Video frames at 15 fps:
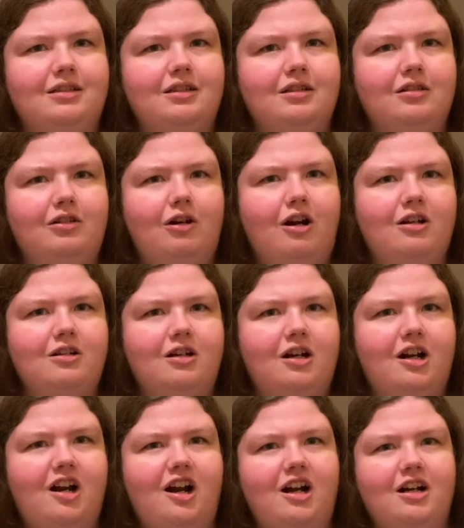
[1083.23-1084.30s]
darker
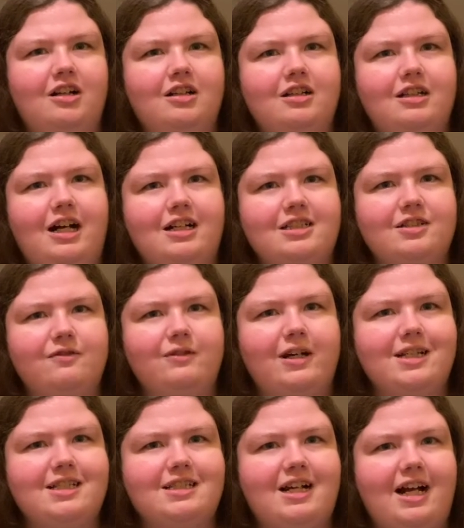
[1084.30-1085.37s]
or the not so
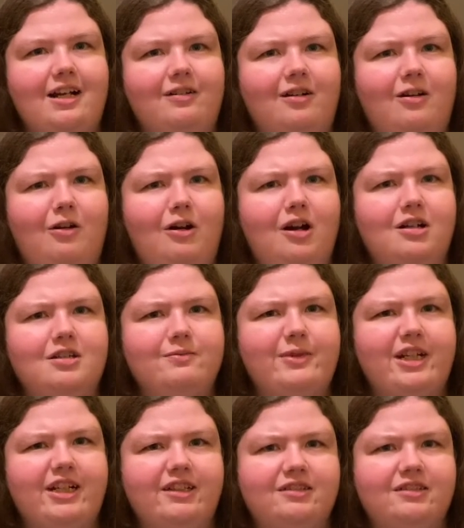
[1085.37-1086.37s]
nice side of the card's meanings.